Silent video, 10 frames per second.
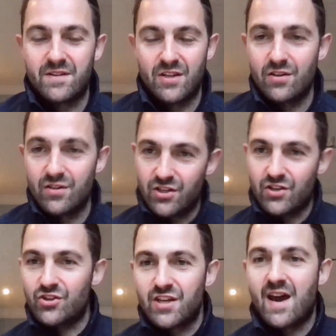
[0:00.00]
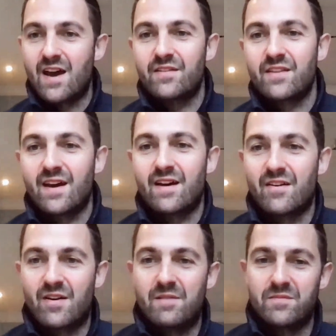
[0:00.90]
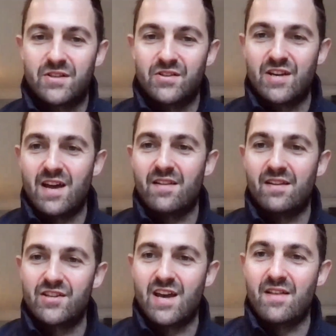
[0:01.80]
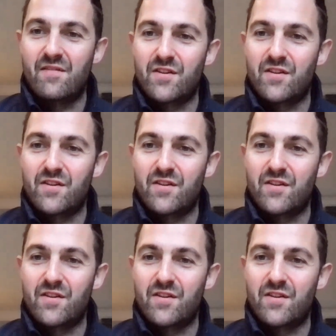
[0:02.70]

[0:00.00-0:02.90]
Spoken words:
Do you share their